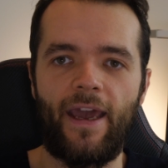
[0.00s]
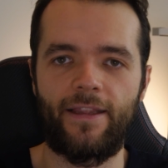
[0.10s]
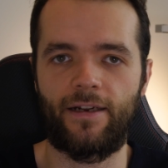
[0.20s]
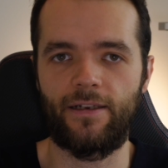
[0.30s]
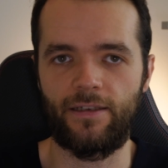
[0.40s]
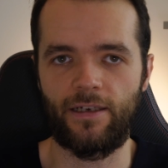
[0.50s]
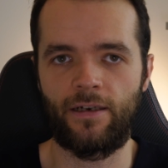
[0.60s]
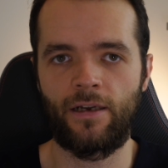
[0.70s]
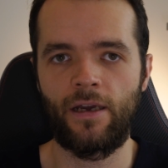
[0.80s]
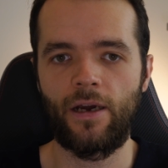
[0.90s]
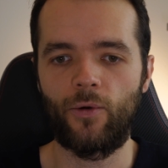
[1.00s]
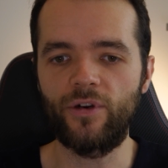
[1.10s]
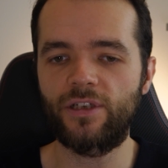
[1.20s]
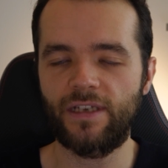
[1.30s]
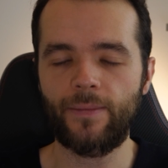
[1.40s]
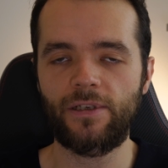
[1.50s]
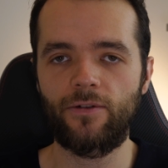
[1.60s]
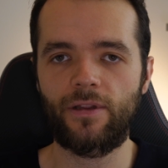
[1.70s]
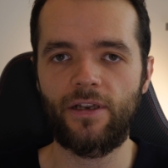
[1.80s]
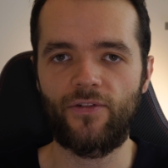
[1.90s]
had an idea, which is
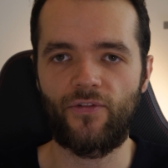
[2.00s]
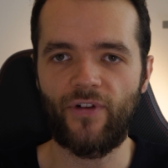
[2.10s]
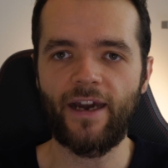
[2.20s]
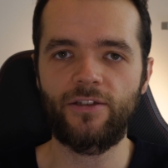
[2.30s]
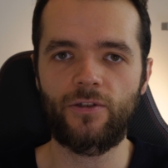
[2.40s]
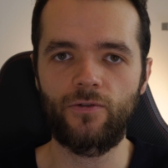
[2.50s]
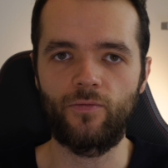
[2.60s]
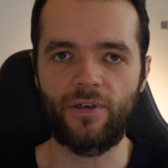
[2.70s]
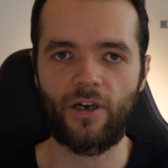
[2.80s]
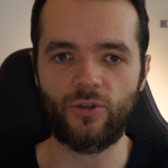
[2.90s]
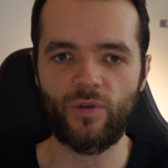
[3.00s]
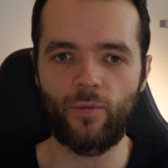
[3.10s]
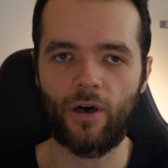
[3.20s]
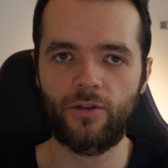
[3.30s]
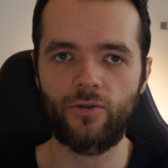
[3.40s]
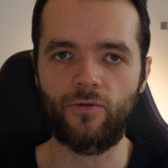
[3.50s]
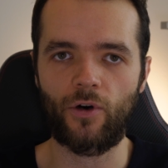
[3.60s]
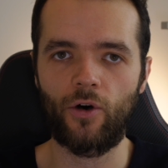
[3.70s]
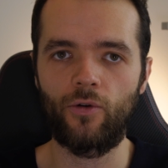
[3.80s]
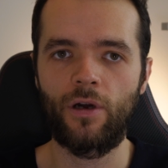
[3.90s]
absolutely fine to do because we want to
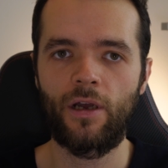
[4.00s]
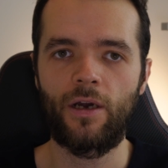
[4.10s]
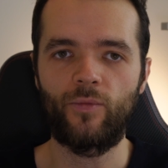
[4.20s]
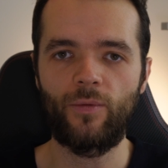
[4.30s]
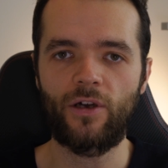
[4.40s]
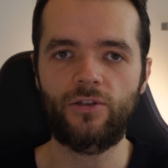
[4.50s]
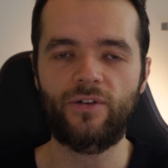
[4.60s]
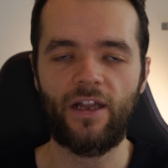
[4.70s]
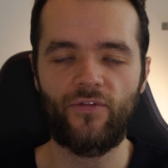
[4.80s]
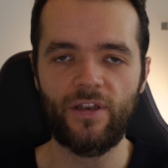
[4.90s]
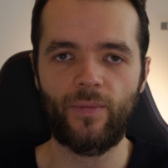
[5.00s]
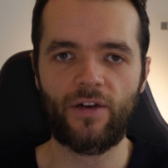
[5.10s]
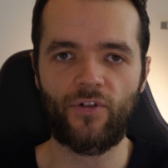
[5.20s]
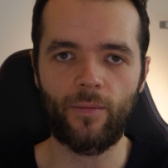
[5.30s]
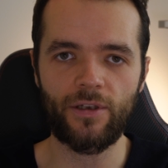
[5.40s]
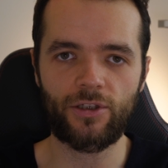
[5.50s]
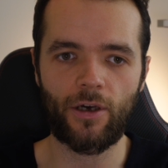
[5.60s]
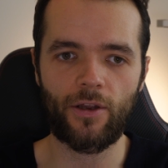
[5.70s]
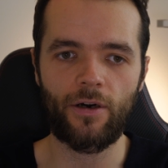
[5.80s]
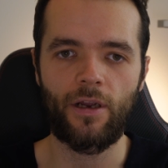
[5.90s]
grow, we want to get feedback from each
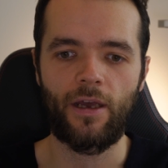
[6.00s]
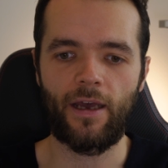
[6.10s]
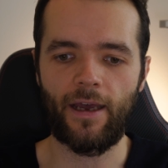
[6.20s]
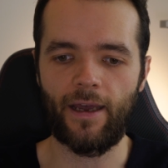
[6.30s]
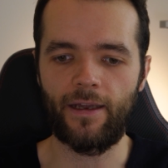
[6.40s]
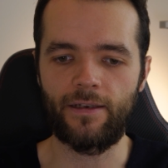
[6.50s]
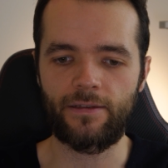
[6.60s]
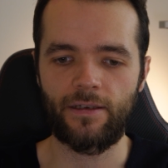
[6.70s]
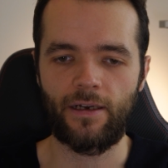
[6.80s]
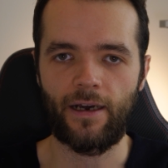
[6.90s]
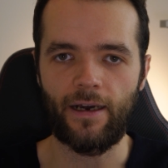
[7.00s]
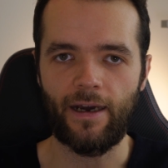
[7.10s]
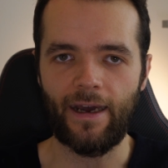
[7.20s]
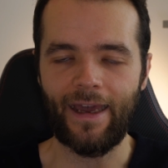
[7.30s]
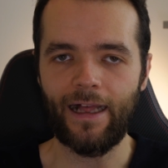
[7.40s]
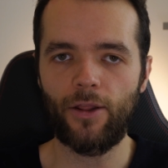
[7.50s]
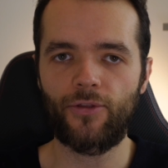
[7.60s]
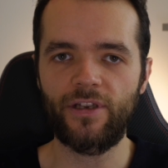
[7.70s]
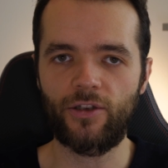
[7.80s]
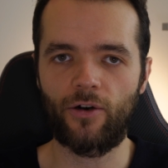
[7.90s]
other, and a
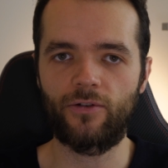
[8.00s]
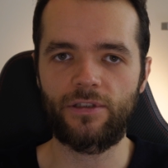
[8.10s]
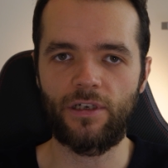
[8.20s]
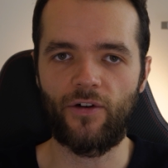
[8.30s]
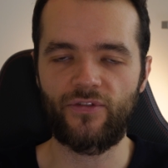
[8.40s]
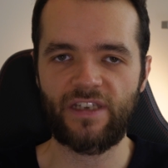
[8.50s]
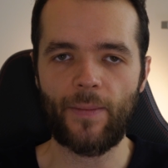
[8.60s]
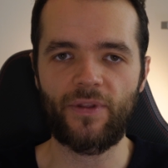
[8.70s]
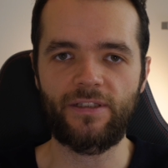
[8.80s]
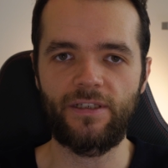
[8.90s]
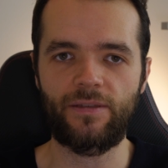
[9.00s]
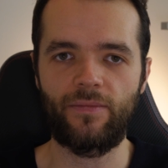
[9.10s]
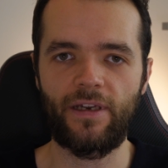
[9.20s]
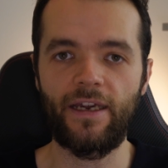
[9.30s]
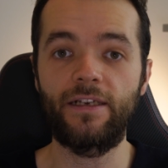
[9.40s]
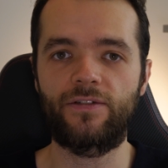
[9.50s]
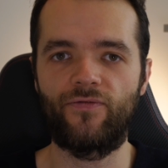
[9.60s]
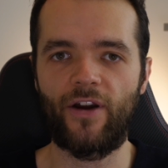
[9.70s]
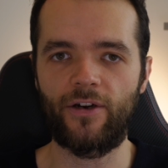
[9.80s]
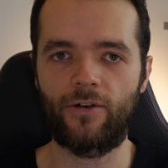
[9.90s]
healthy dose of skepticism is
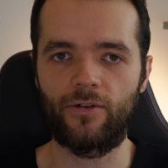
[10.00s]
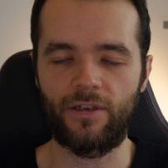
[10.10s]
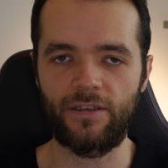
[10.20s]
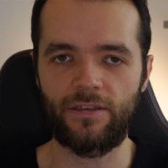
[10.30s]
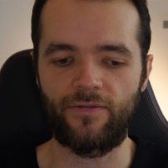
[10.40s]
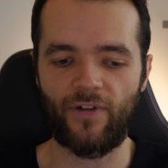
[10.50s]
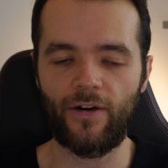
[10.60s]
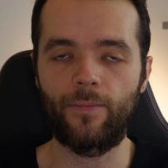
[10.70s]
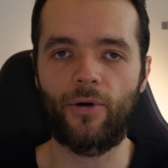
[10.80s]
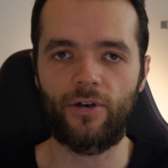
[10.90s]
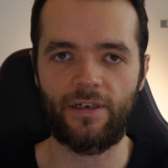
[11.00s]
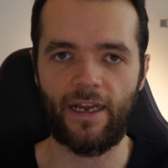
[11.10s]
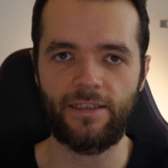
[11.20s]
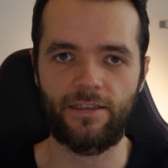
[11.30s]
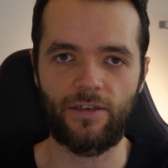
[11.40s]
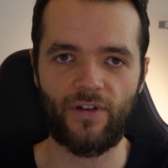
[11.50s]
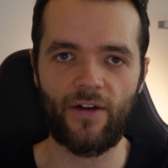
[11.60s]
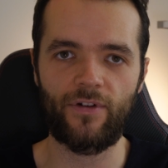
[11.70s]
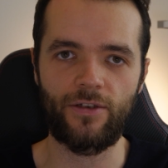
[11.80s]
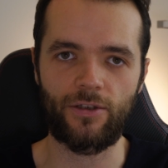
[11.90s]
very good and is a very important asset of
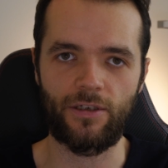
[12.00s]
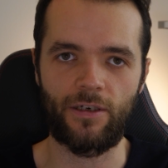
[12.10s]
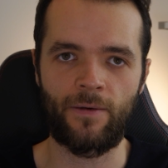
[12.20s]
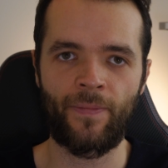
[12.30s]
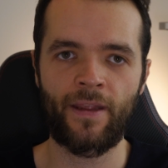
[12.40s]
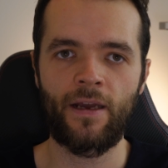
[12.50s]
every engineer.